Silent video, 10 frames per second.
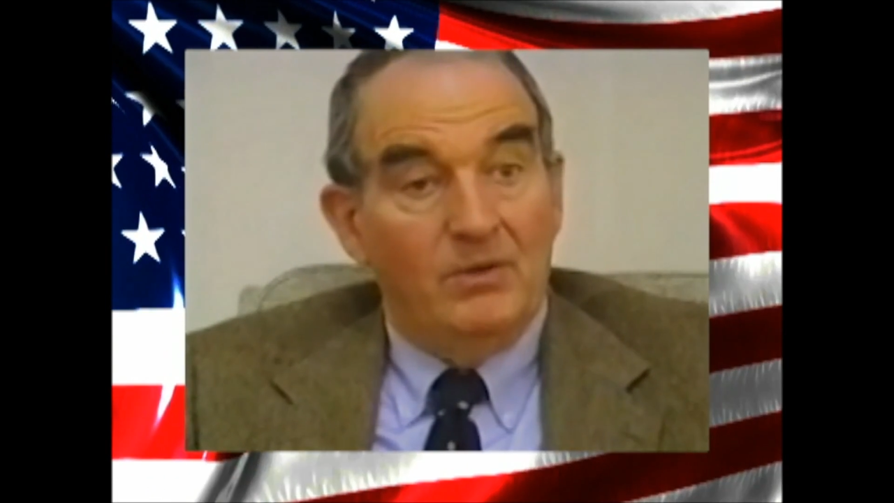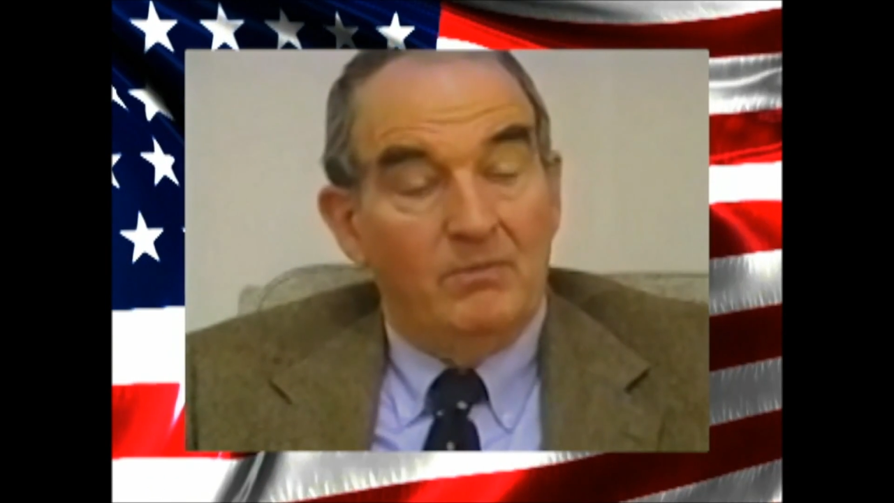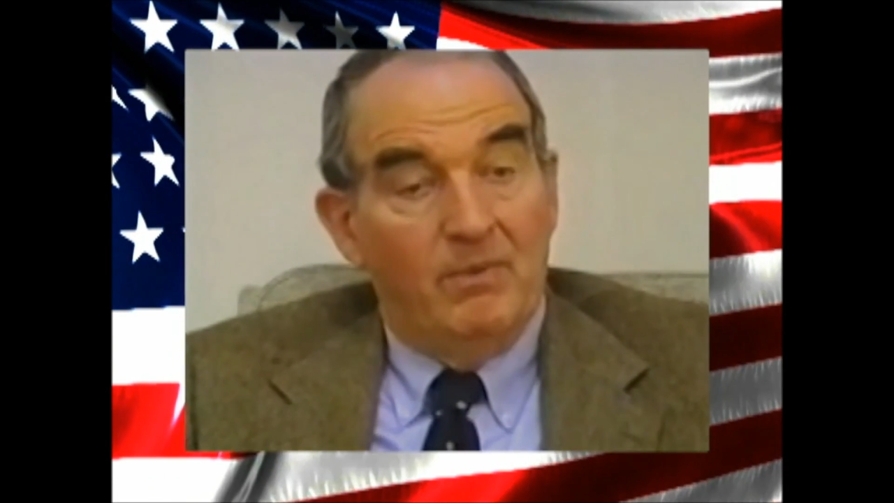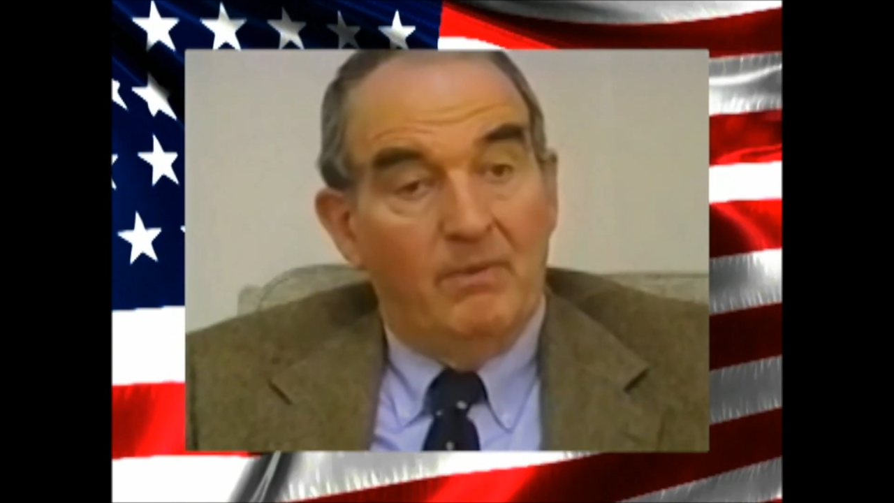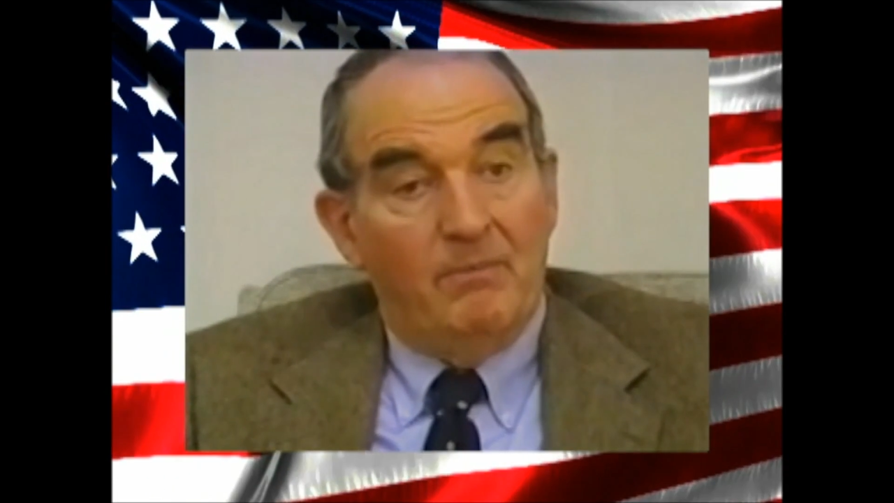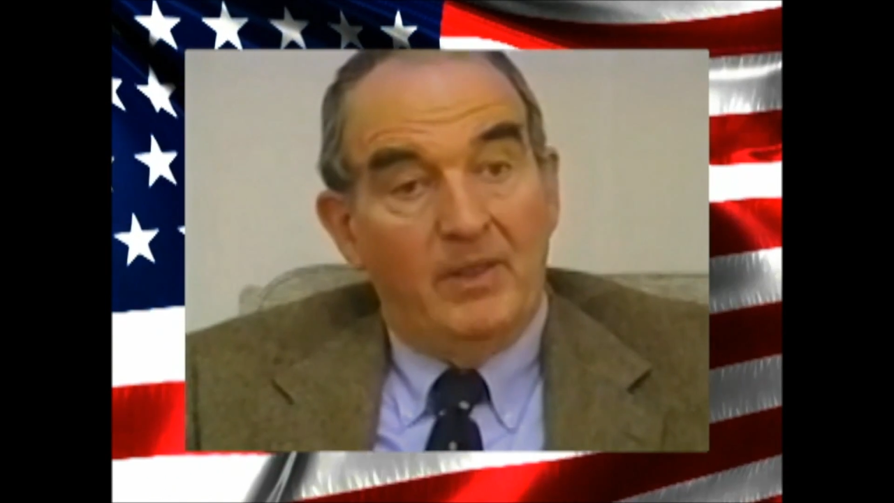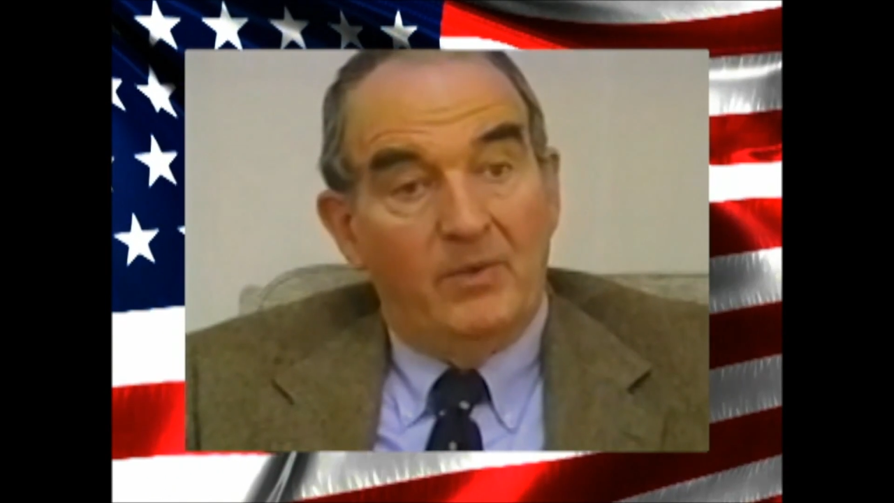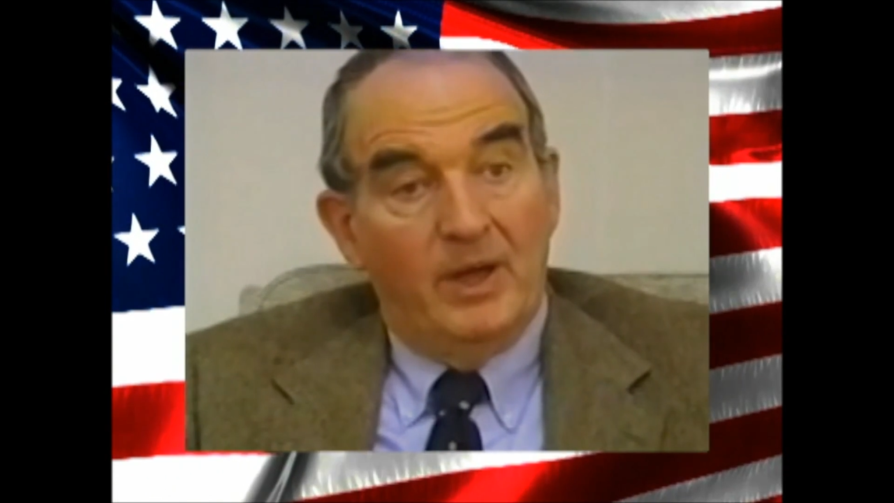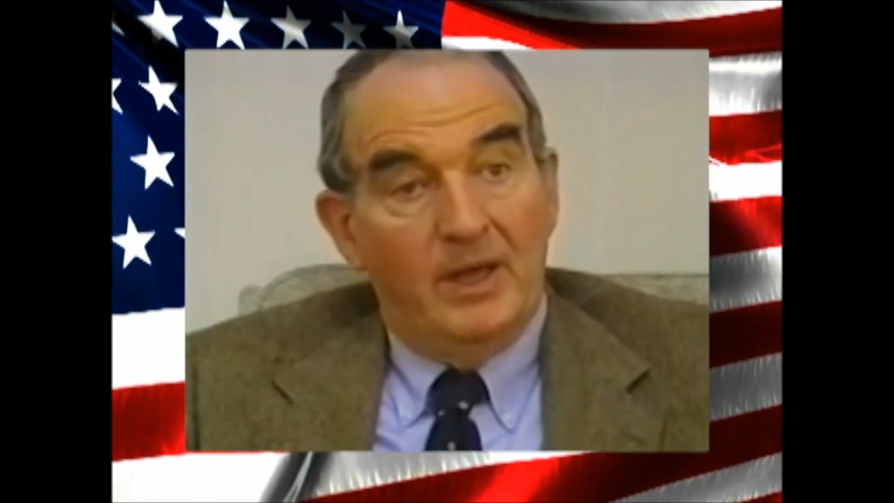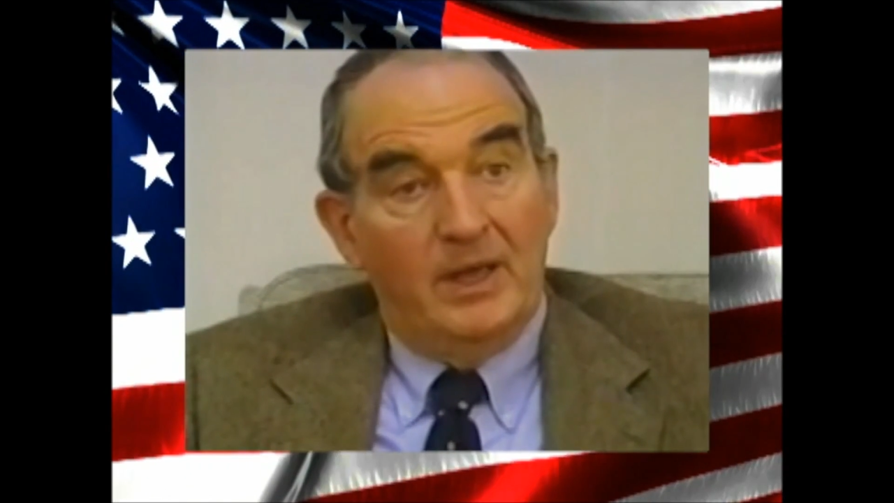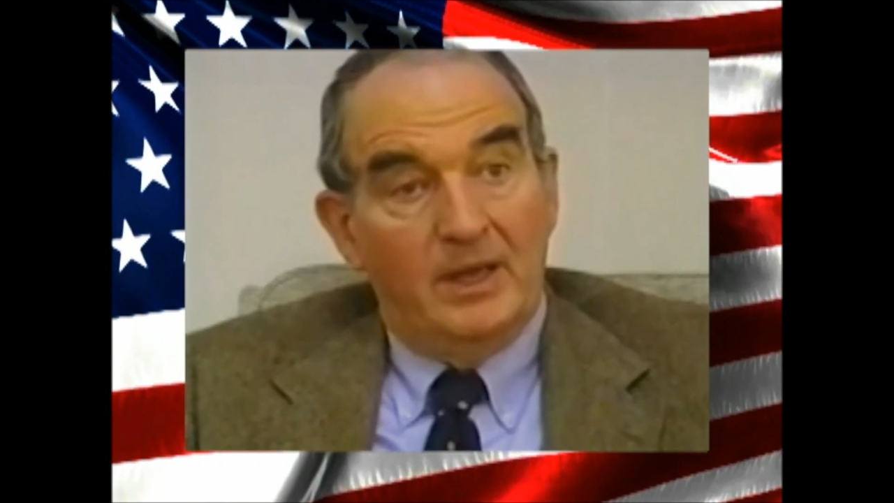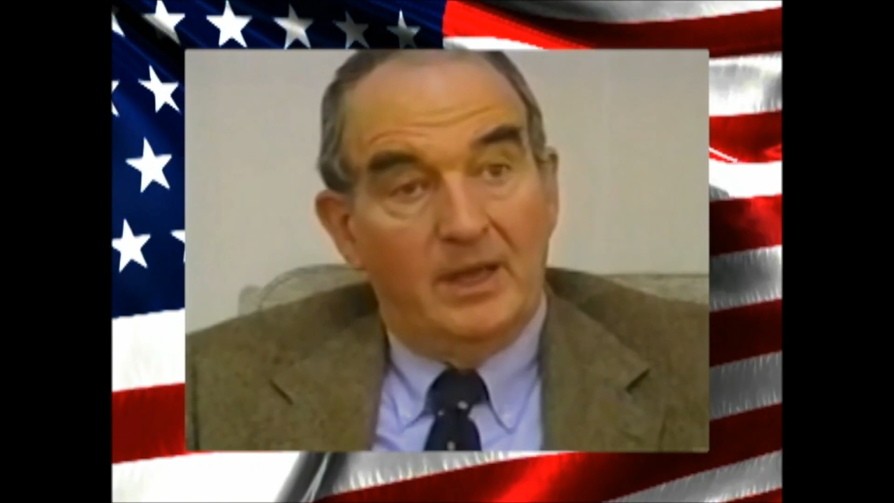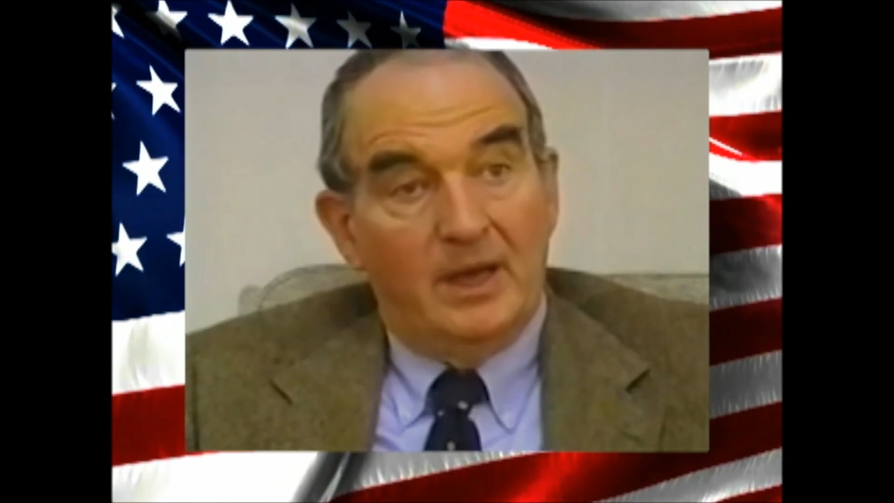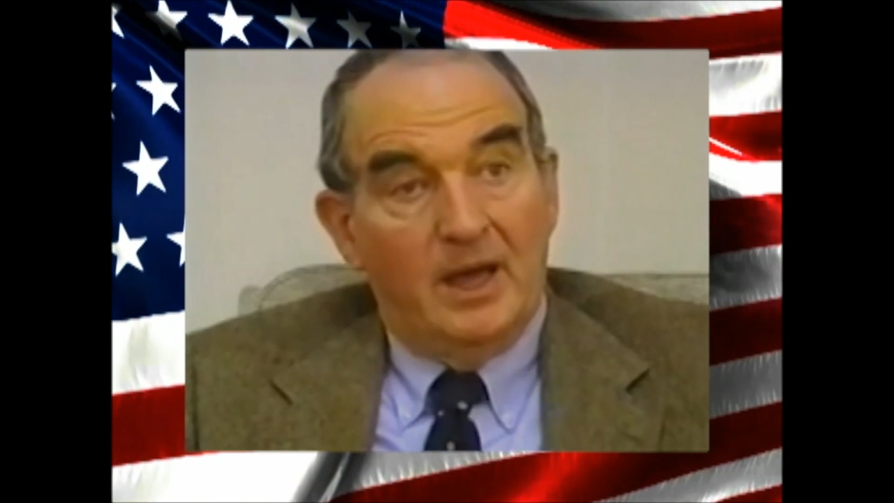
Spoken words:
who, by the way,